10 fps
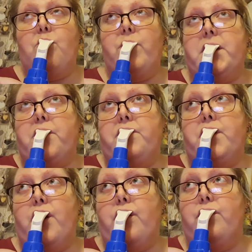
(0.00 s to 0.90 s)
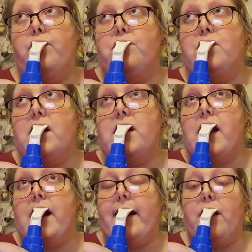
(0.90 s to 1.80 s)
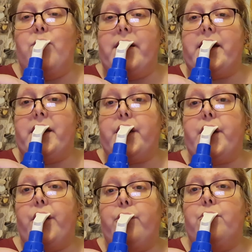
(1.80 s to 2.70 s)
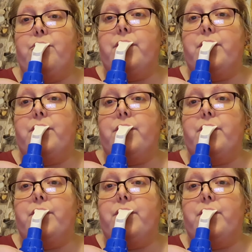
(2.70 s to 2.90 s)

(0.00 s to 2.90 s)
And we don't know how we're going to cope